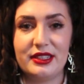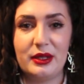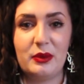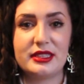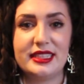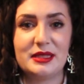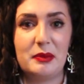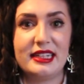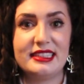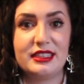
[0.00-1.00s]
so it wasn't as
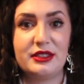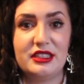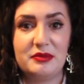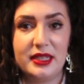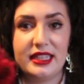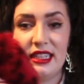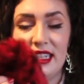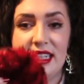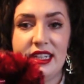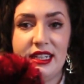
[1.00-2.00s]
bad as it could have been.
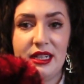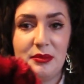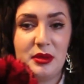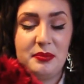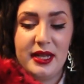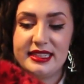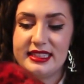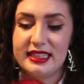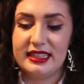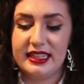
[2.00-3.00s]
But
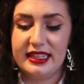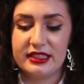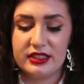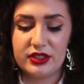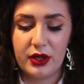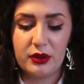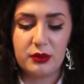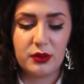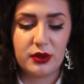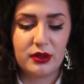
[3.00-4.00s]
basically, it's so
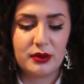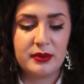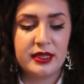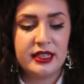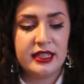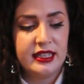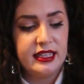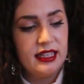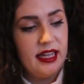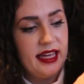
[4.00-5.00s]
warm.
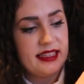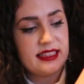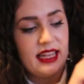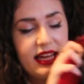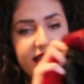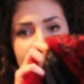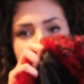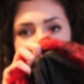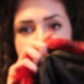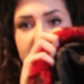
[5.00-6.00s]
It's lined
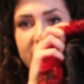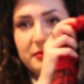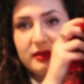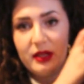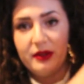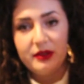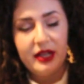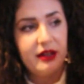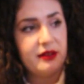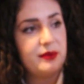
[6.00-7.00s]
with the Biba
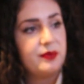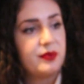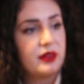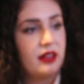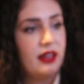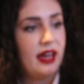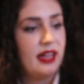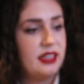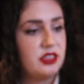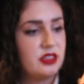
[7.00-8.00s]
logo,
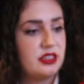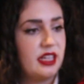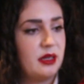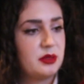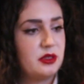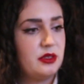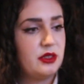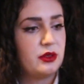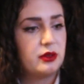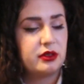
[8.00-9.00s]
and it's just an
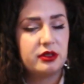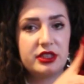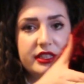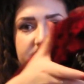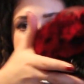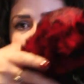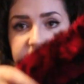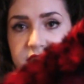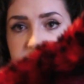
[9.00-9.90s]
absolutely gorgeous